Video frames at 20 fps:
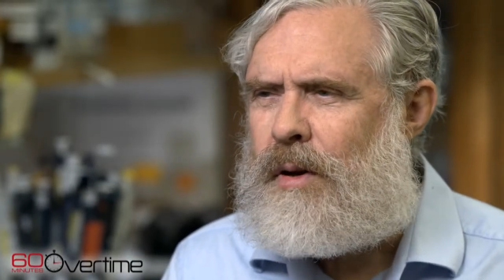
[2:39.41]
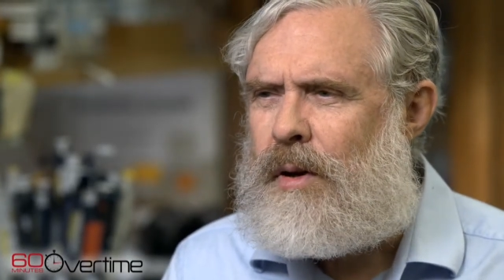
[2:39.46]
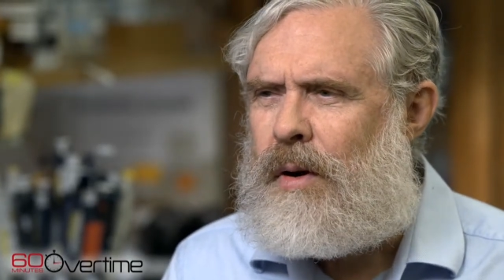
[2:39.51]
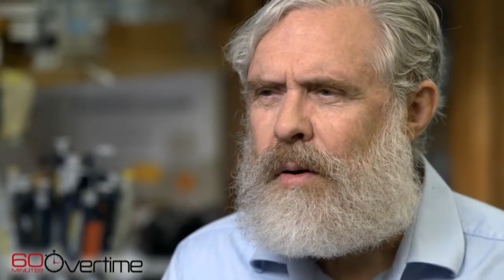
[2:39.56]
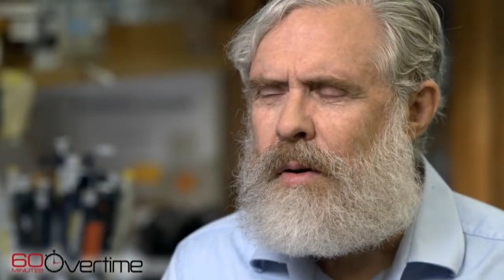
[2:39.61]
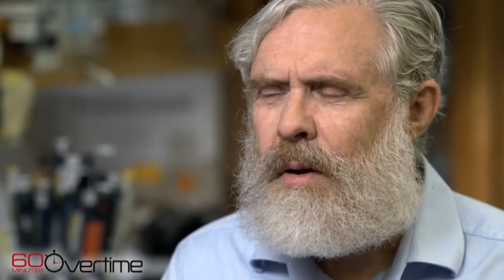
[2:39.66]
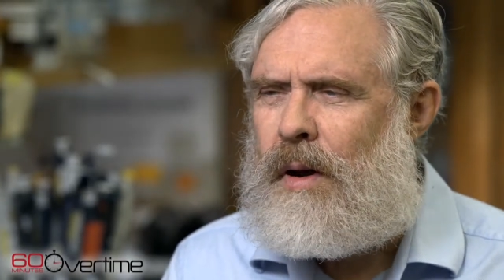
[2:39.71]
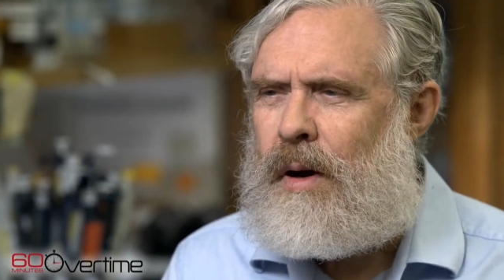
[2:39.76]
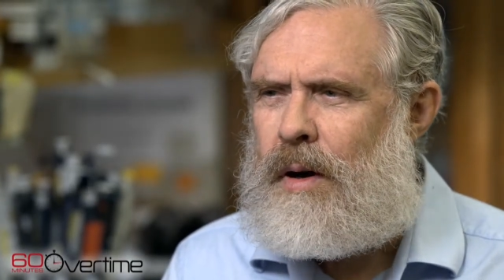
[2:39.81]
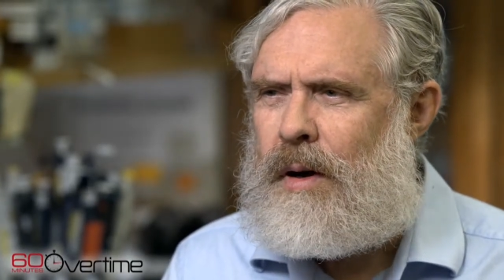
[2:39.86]
no
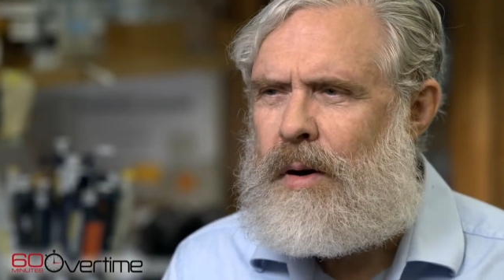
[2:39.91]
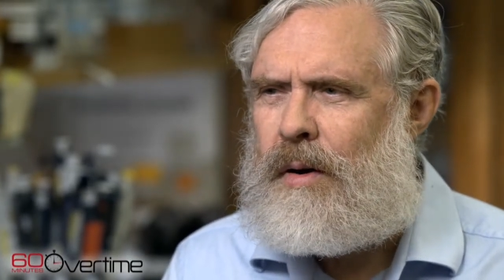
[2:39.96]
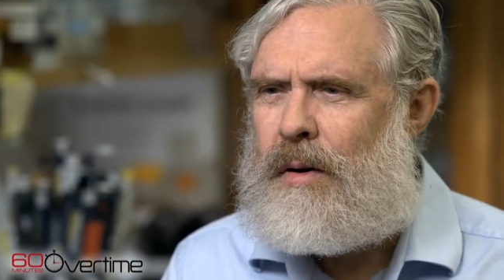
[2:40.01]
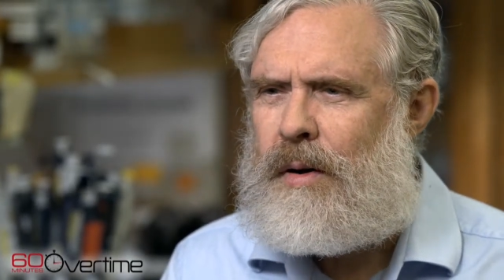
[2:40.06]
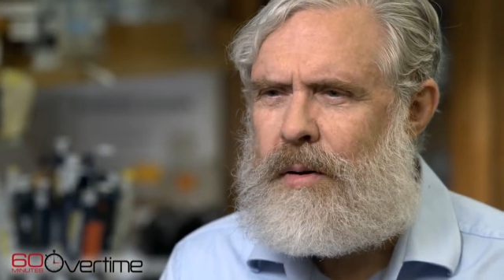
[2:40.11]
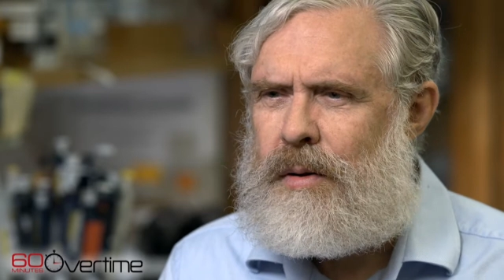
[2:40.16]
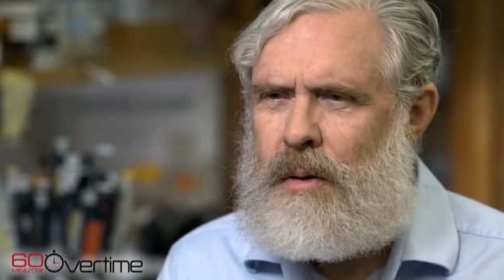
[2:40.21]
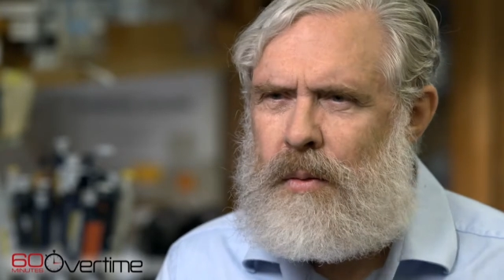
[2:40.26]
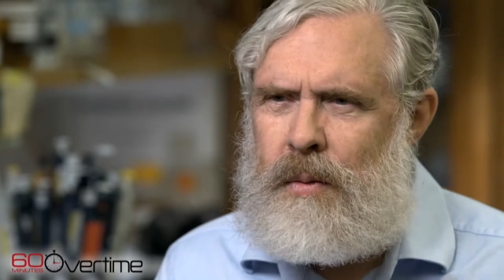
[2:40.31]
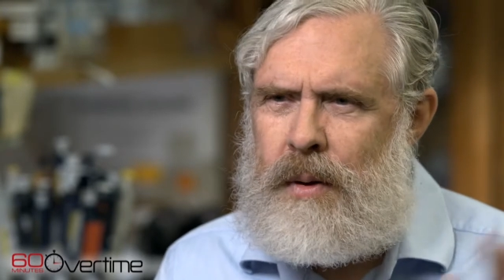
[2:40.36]
longer
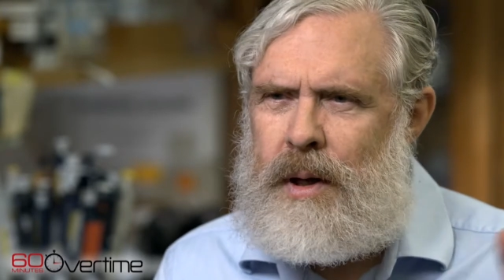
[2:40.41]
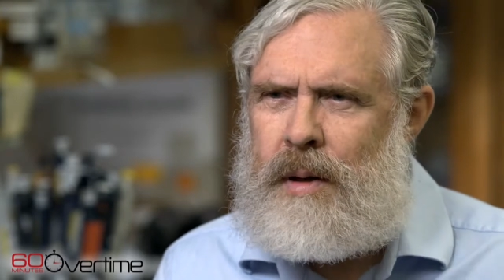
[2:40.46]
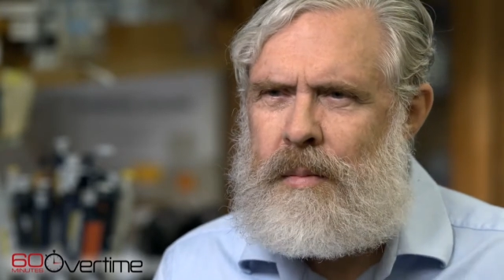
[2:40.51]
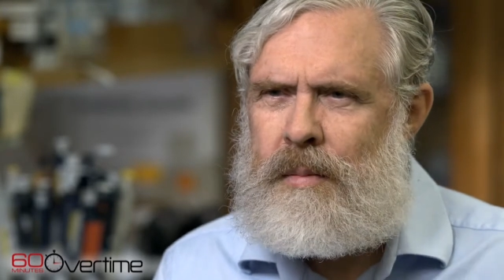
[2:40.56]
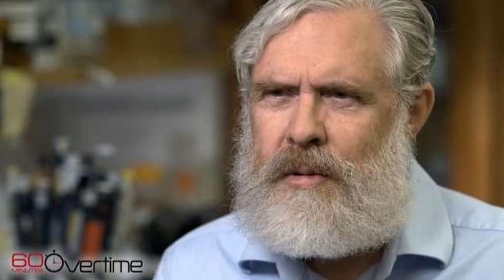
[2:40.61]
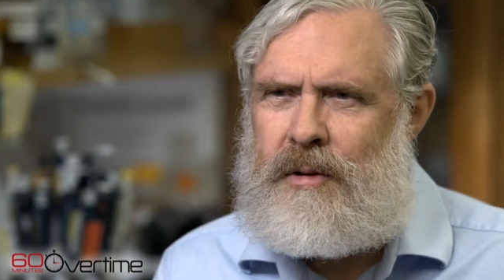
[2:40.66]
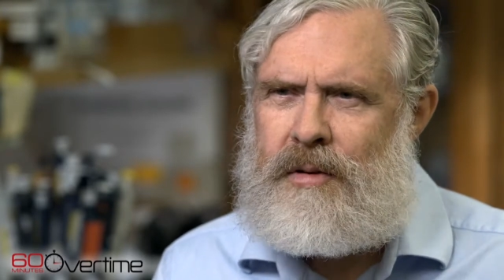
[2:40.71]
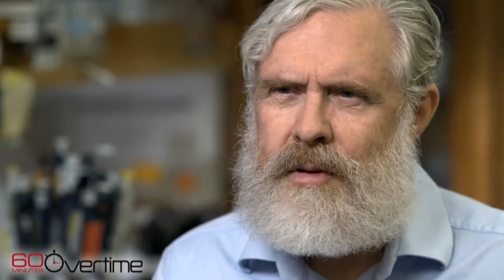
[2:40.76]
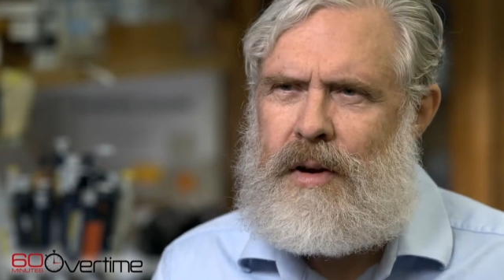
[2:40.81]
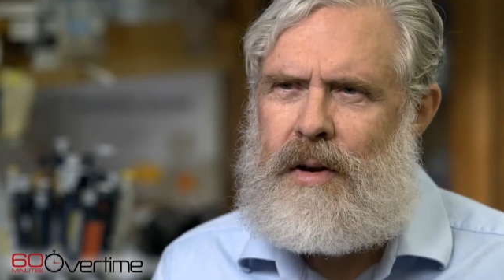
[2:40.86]
at the
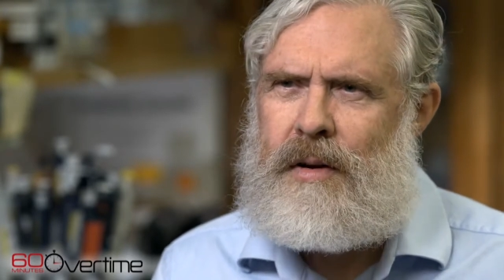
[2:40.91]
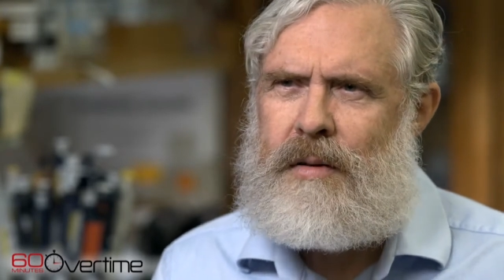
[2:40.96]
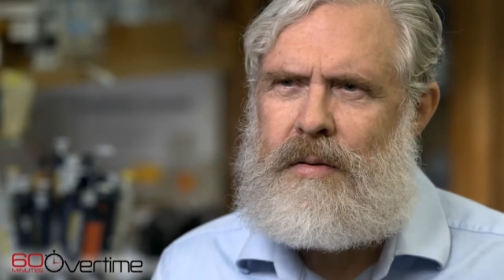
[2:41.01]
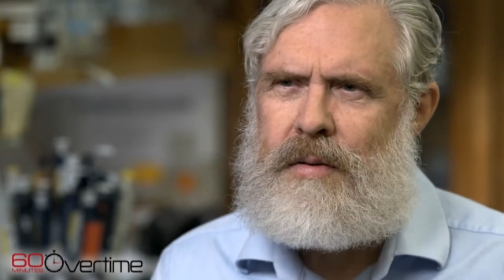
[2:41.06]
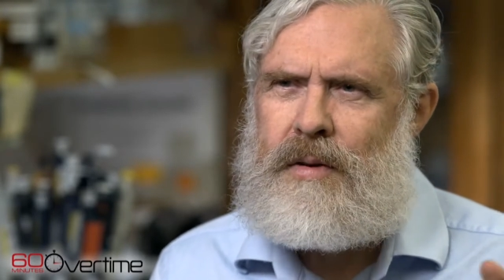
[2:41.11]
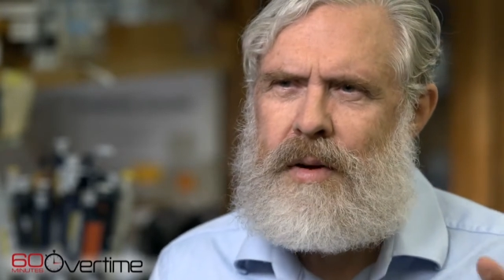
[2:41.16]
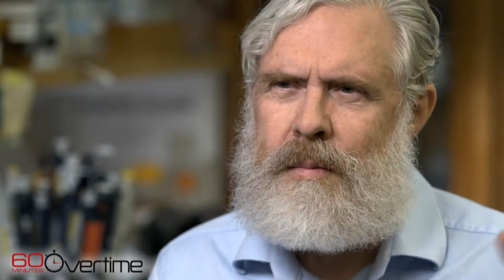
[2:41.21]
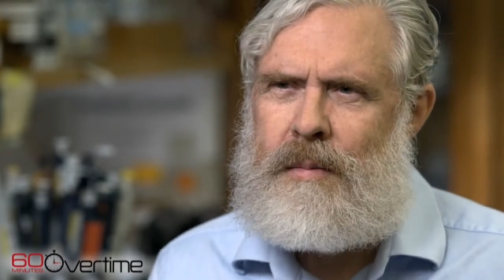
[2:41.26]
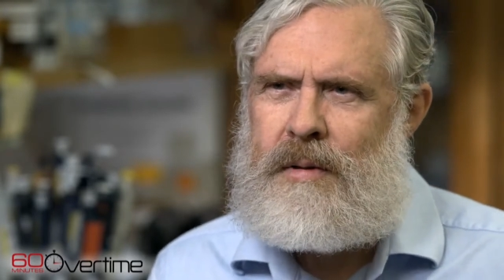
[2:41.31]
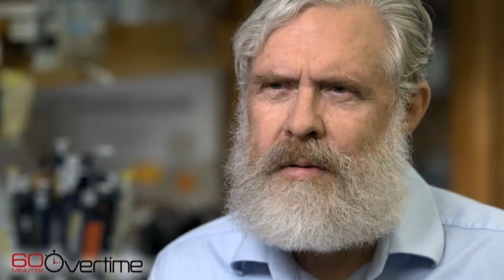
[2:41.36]
whims of
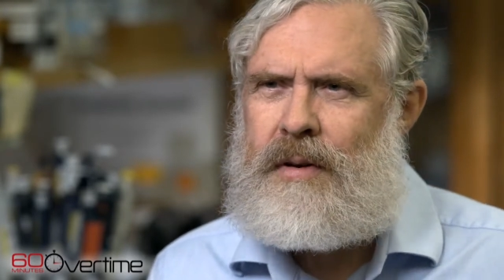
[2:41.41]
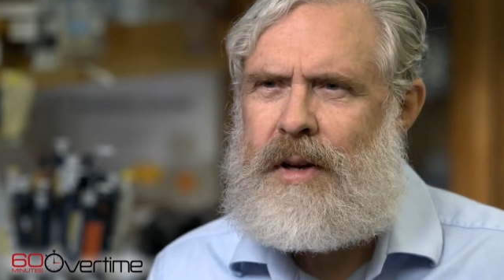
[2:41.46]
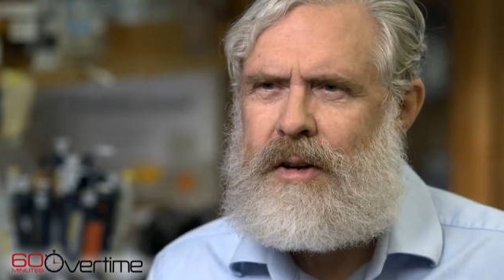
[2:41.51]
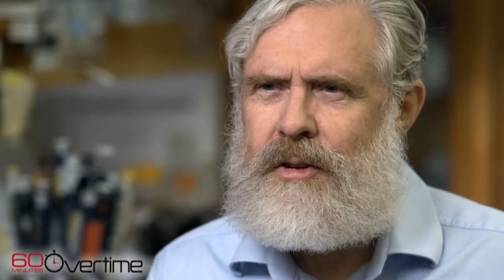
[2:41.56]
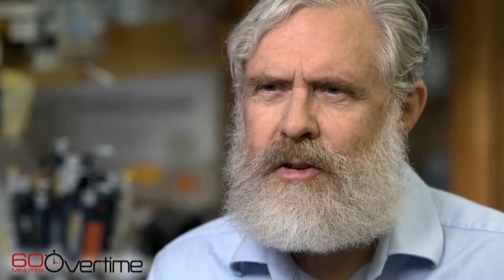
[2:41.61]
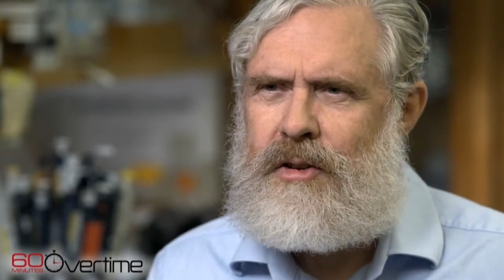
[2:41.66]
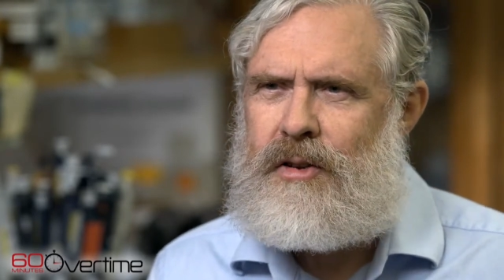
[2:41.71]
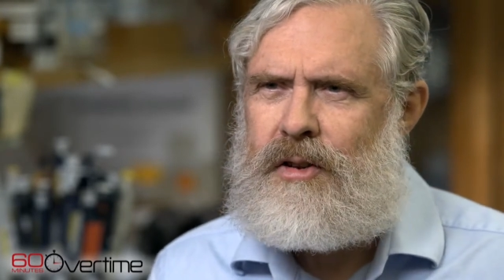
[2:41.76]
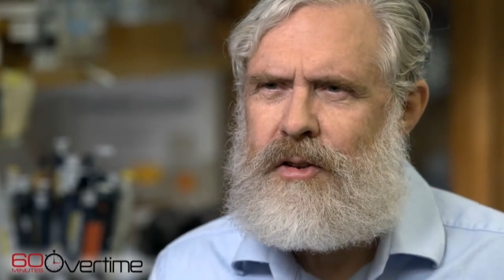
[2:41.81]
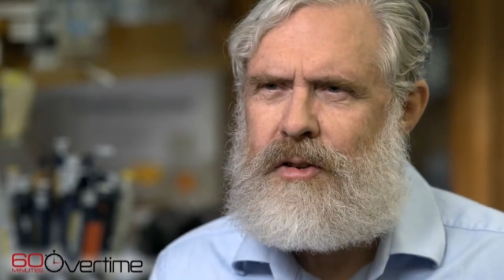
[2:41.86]
some
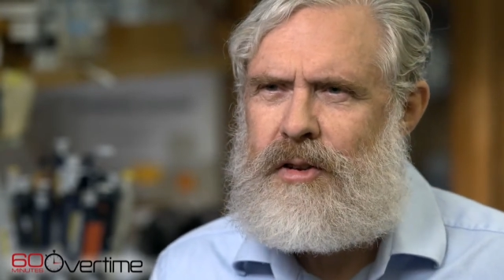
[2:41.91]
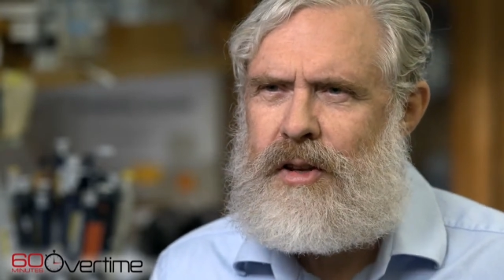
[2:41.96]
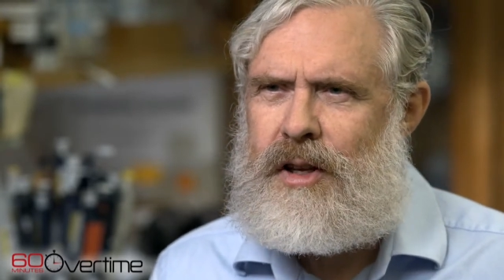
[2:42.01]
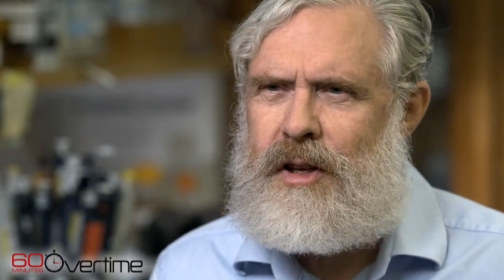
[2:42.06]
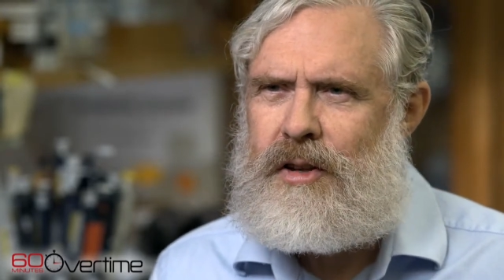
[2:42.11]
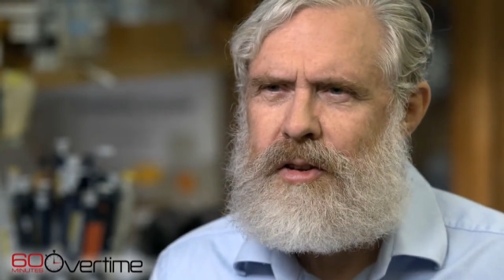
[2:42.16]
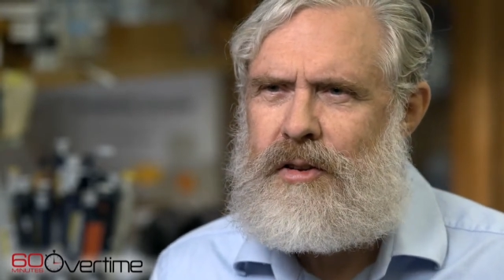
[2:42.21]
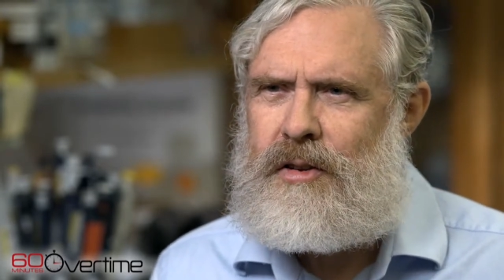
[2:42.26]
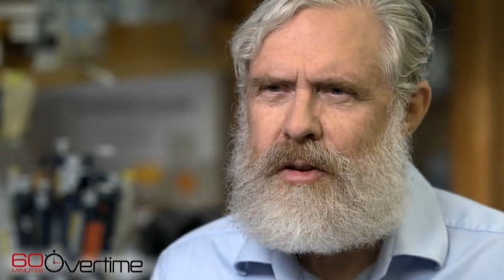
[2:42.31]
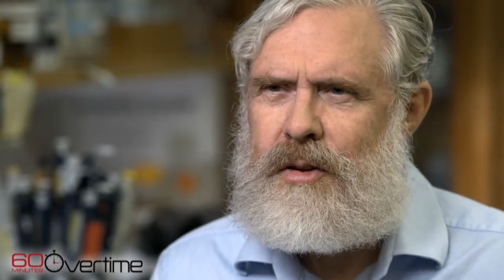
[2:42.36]
infectious
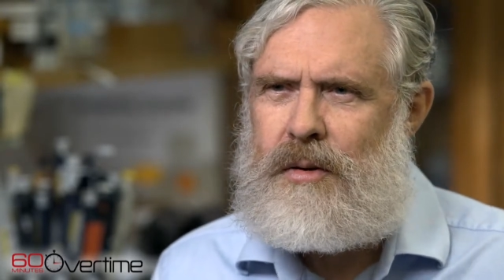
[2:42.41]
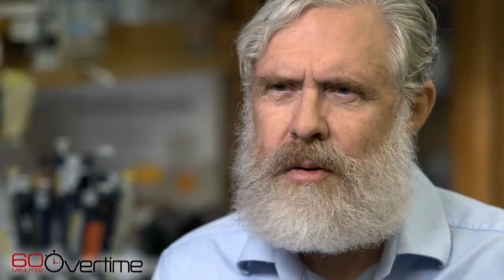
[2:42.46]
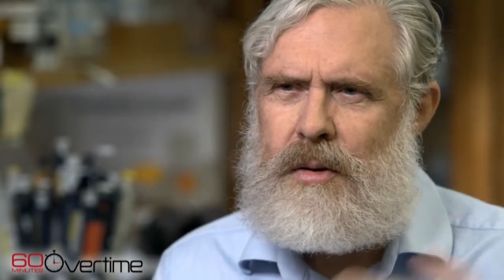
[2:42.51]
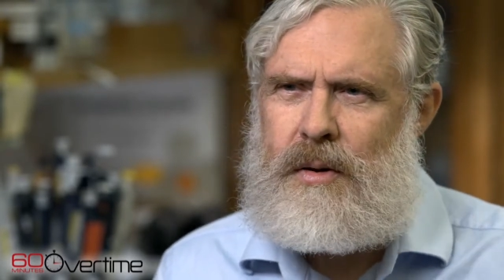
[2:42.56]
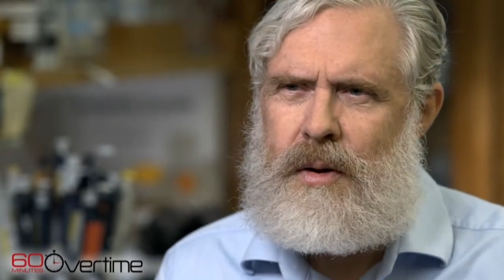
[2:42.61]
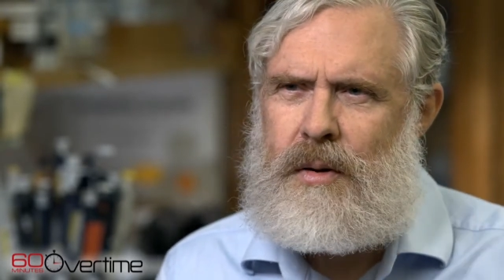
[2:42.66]
disease that,